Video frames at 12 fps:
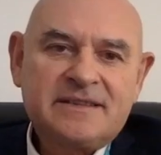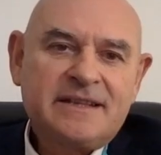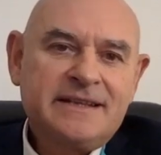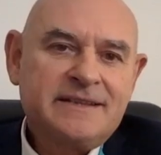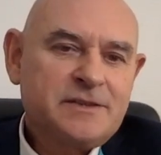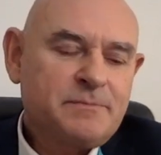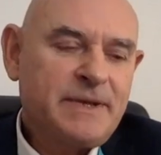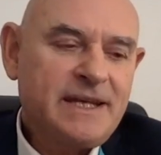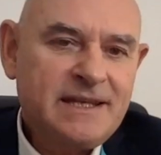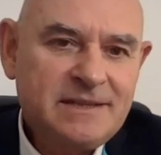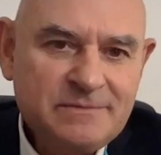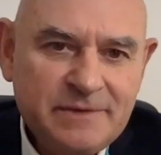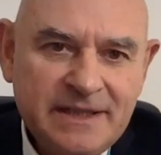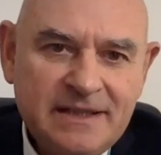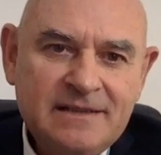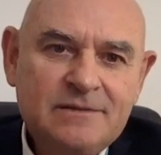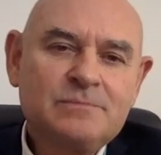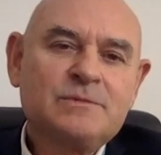say in Spain, we
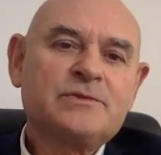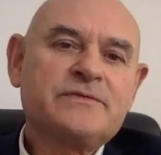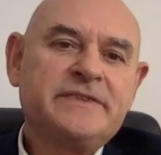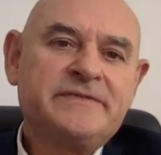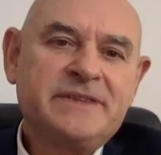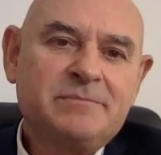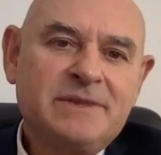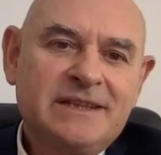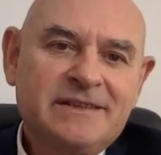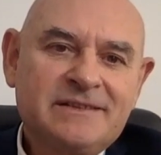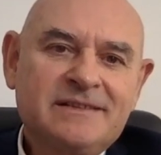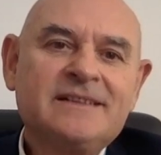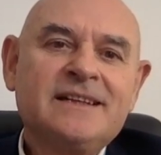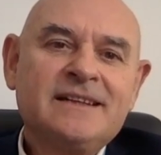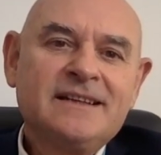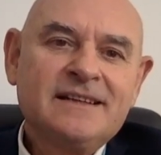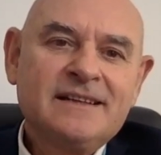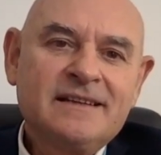are almost 50 million.
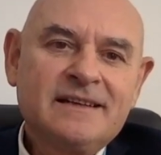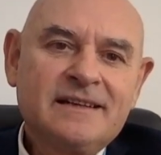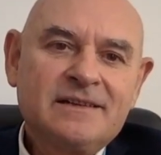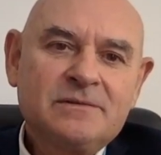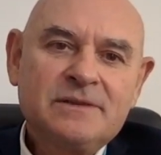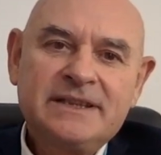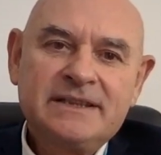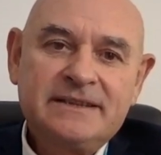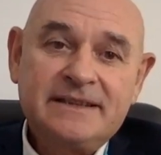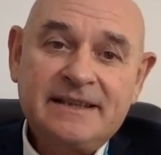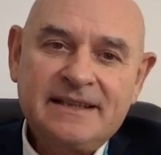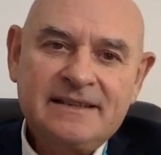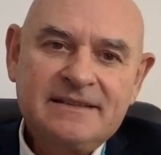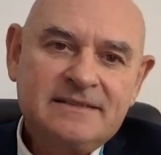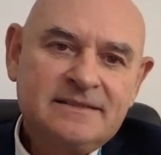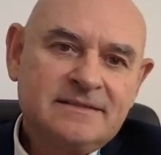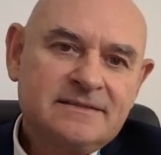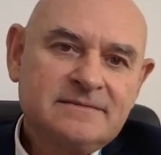There are only
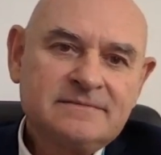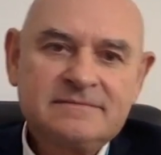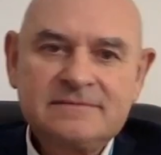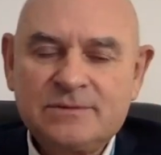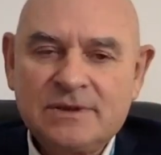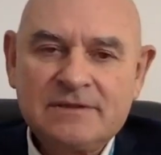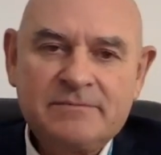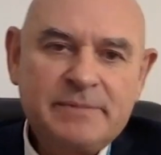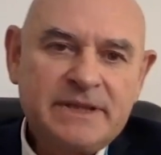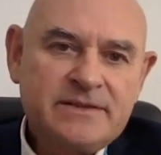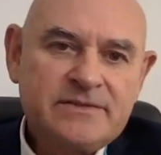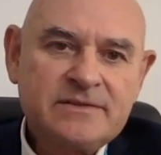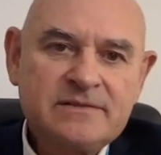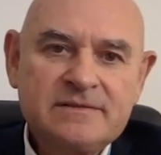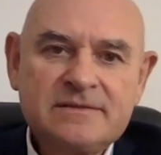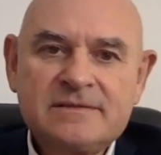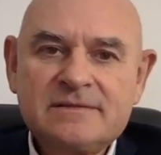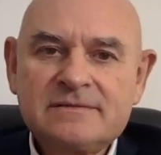10, 12
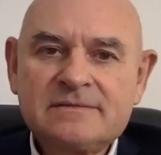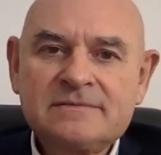patients.